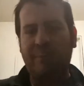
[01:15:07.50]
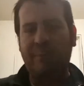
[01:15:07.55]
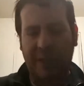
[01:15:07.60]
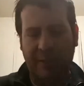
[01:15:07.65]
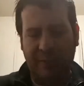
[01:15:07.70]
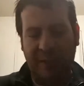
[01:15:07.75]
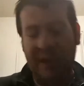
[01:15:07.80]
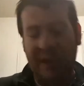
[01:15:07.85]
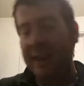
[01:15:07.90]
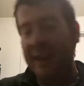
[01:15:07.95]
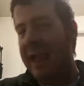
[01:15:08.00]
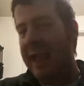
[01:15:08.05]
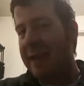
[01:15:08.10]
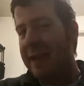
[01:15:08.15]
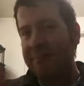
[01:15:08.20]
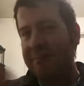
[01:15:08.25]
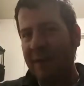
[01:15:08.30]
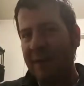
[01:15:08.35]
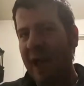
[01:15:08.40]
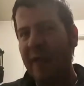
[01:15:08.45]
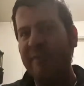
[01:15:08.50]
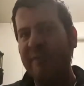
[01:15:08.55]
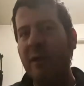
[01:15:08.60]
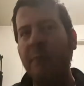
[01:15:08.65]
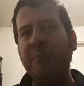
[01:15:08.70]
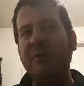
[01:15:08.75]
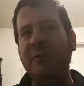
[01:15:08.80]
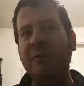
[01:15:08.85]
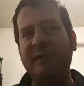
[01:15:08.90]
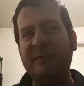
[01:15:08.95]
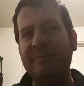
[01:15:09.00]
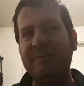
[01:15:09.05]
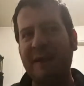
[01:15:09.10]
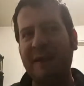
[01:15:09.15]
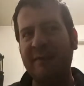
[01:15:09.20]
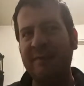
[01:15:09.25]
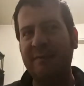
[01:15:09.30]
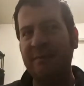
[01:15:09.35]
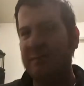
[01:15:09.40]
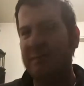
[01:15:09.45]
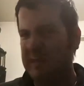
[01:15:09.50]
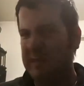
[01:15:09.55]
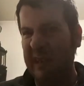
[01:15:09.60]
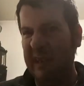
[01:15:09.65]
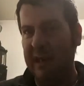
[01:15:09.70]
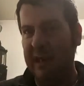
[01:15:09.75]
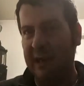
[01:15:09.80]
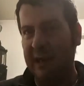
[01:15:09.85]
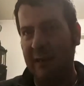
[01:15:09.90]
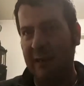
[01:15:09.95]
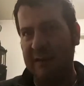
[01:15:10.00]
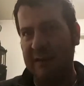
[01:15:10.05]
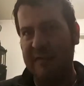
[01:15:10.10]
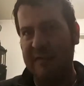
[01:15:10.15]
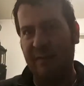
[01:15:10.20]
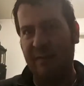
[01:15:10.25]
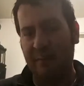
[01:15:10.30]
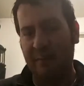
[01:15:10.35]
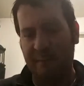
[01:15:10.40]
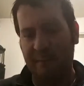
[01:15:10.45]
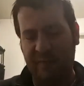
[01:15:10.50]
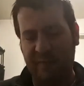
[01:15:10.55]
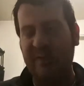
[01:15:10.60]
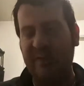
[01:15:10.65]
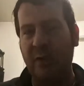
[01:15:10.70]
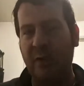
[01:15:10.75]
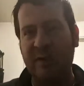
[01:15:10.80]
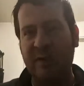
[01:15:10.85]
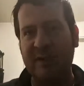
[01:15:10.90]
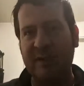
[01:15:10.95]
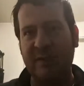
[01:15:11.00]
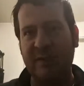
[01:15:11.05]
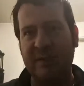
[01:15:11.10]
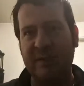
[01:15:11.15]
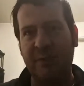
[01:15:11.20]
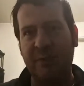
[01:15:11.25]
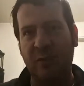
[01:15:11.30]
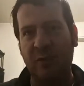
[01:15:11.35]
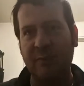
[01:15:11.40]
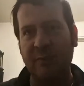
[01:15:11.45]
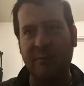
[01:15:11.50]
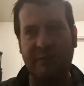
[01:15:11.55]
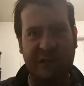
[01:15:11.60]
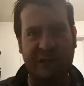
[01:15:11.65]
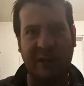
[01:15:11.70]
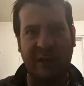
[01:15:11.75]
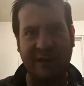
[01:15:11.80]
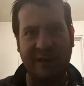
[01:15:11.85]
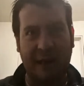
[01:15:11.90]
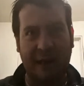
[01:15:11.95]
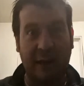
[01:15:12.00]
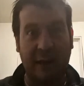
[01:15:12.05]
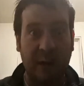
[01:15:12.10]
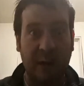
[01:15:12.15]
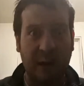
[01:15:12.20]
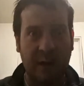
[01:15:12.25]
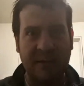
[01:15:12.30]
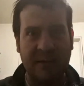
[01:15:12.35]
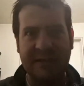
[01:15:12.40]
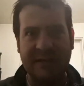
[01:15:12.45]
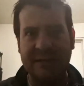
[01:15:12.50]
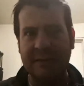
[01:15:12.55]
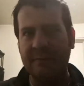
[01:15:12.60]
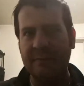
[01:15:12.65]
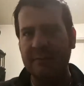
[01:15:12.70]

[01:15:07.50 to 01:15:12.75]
Then again, I've come to expect little else from folks who support John Delarose.